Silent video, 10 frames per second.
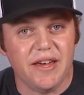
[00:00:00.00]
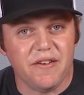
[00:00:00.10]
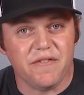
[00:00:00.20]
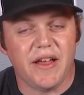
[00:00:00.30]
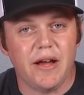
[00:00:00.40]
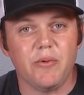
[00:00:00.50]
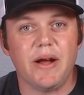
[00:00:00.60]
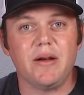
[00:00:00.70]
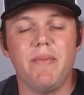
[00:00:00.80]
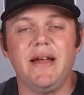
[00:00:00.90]
E-flite
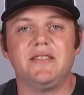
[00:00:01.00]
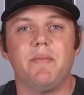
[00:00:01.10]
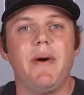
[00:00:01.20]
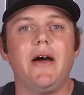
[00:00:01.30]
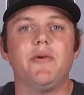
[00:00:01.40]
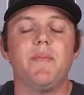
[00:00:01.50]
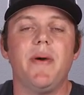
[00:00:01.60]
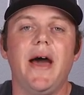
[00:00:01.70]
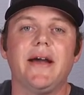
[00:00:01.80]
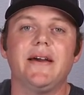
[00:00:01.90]
recommends a battery
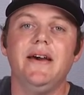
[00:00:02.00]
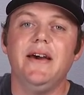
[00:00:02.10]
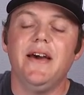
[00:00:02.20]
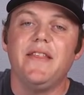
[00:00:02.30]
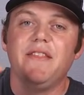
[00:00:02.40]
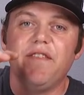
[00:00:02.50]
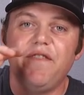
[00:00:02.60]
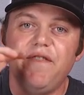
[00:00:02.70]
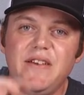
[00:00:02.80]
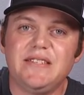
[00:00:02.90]
pack the
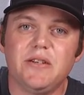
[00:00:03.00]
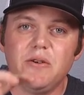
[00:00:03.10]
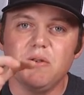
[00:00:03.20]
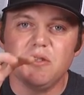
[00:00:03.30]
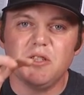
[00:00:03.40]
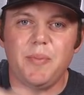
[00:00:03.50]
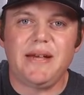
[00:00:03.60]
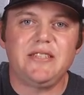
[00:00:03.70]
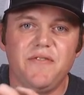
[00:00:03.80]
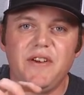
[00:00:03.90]
physical
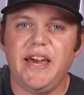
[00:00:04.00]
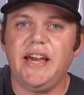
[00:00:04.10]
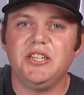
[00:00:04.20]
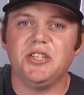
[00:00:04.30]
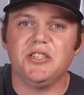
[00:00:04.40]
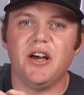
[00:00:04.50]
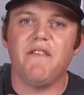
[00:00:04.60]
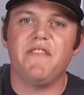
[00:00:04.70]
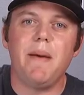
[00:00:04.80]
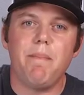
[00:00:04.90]
specifications
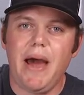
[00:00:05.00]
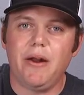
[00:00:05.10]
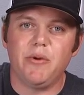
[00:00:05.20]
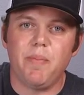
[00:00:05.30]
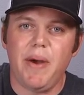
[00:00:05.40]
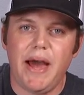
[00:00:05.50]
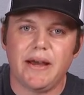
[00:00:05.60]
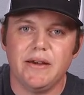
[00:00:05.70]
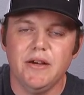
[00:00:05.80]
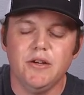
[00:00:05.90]
of that battery
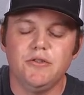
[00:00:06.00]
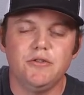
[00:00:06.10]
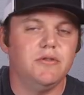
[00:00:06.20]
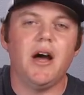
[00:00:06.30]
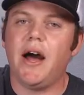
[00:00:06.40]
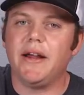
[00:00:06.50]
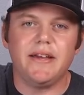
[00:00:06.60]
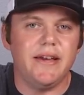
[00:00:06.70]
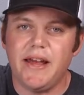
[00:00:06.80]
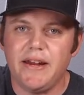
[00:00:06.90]
pack. Do
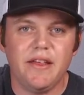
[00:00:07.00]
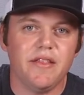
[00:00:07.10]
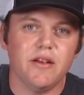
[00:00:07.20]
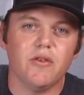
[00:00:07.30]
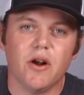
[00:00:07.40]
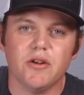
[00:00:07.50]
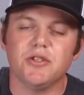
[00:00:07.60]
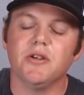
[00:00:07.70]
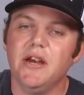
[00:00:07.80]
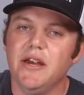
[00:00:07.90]
not get anything
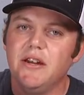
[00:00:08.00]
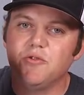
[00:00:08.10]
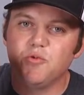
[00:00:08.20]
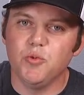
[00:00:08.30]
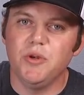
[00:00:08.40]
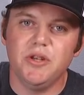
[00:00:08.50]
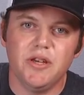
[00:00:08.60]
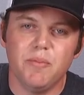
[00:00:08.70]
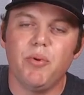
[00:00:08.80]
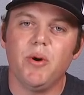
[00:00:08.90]
larger. It is
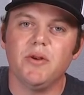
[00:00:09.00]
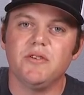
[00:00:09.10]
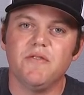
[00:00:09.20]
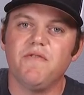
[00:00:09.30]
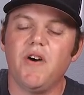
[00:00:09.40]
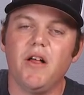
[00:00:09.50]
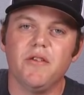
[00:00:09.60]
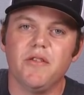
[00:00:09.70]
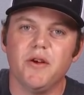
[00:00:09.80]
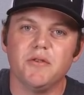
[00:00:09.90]
really important to
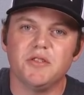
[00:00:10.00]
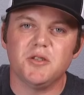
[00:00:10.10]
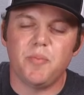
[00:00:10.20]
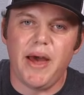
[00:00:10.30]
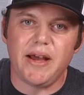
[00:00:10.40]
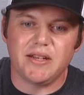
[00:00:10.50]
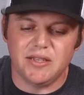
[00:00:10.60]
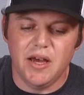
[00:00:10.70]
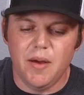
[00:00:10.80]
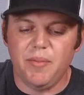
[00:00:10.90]
follow those
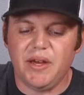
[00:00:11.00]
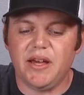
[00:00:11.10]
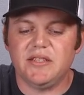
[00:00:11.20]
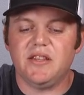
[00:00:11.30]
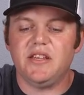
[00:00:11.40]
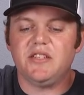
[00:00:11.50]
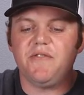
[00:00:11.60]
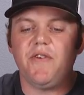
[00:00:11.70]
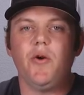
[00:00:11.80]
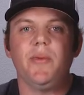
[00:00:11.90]
specs because this
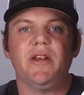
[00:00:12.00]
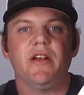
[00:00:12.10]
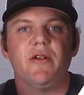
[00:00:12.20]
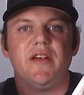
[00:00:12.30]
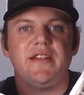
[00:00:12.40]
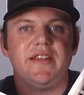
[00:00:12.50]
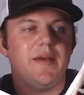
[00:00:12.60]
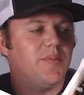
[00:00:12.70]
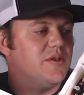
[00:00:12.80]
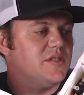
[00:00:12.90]
foam in here that
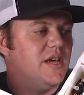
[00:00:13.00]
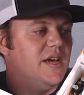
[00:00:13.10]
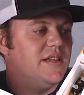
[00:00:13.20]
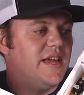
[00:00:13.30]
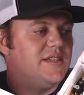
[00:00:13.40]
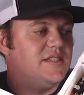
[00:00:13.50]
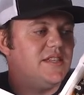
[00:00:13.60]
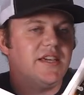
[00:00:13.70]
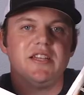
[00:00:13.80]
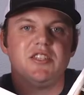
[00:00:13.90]
tapers tends
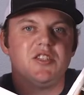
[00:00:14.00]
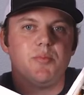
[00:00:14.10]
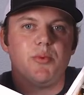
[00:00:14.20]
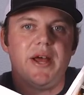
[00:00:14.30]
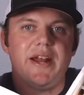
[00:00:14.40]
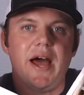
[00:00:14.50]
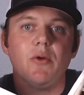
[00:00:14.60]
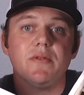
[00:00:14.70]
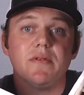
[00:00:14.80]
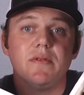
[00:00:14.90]
to get spread
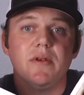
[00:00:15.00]
out